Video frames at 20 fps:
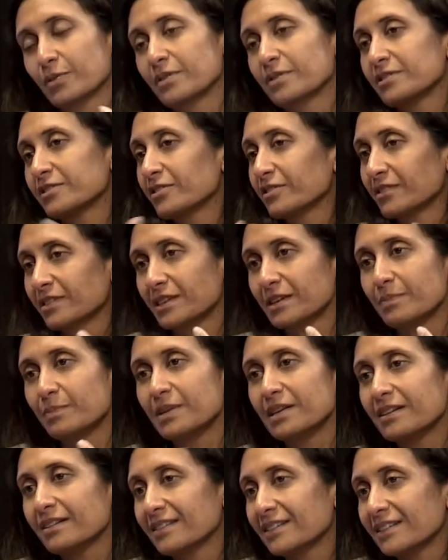We're certainly
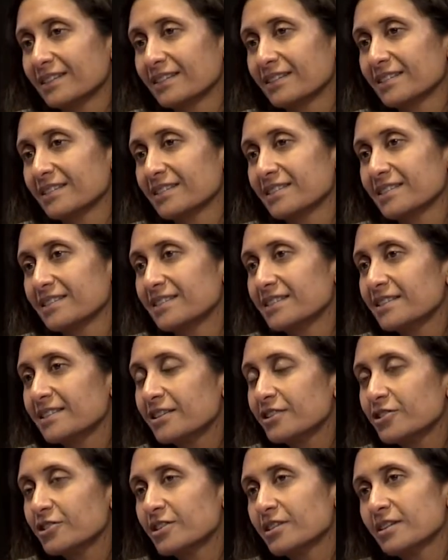appealing this
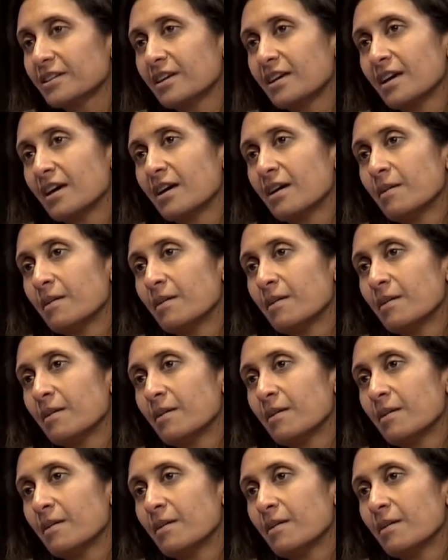decision,